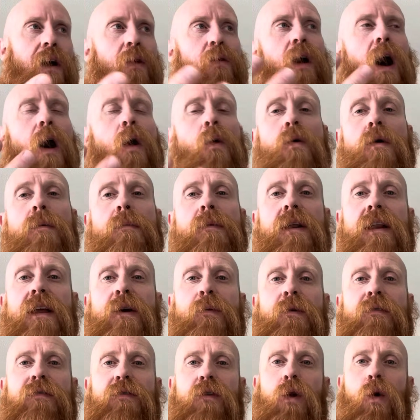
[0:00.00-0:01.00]
ultimately
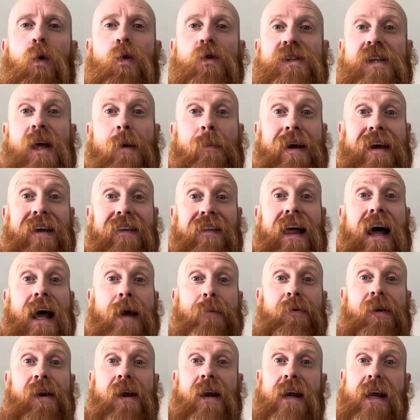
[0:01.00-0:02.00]
we've lost a big
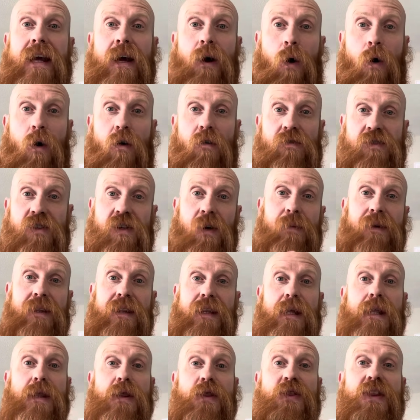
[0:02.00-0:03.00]
library of some of
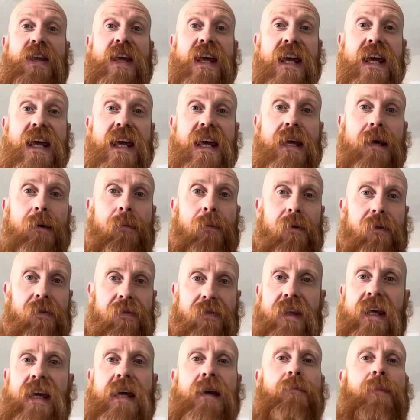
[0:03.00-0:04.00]

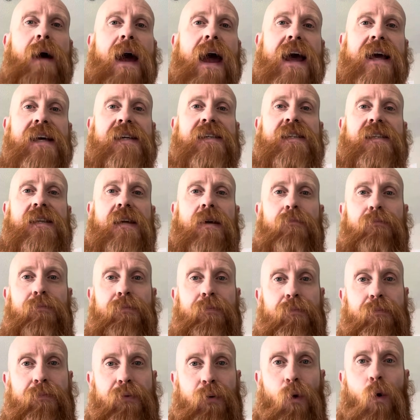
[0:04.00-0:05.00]
the best
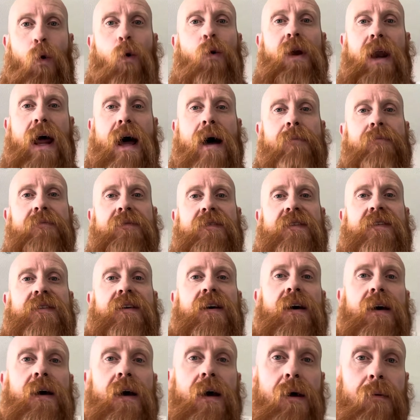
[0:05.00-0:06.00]
programmed
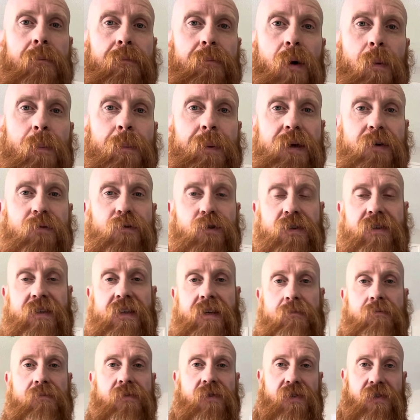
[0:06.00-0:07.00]
burpee
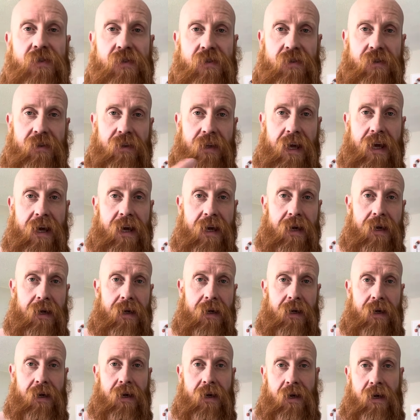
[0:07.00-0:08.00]
routines that
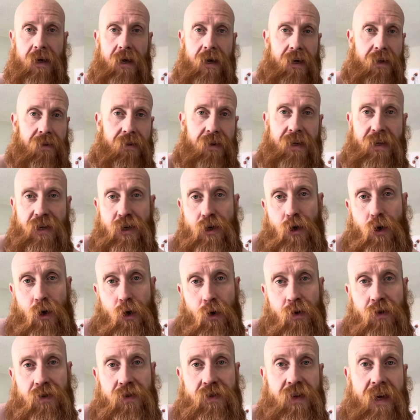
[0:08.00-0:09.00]
you
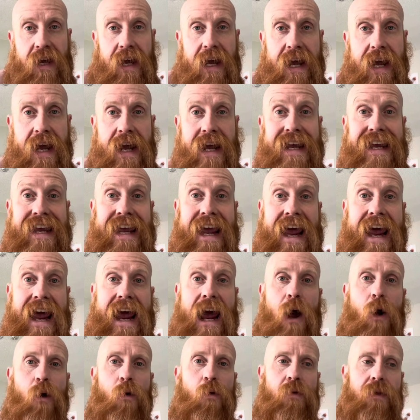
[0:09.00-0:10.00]
could get
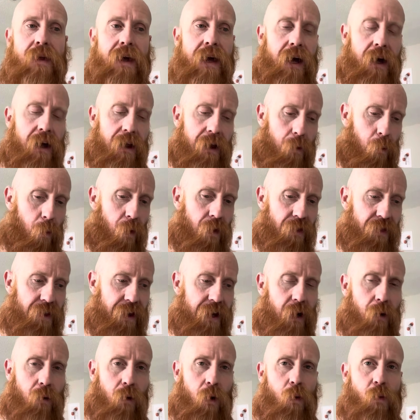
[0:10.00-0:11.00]
out there. One
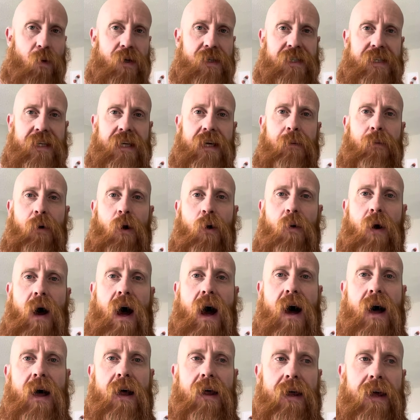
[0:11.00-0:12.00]
thing I always say about
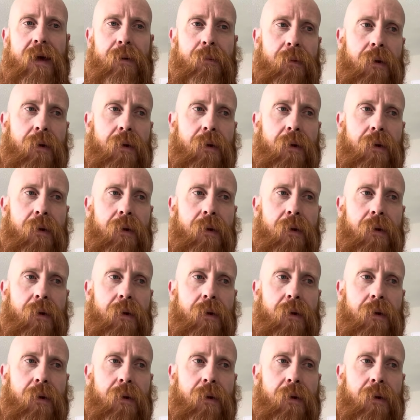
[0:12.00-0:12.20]
Art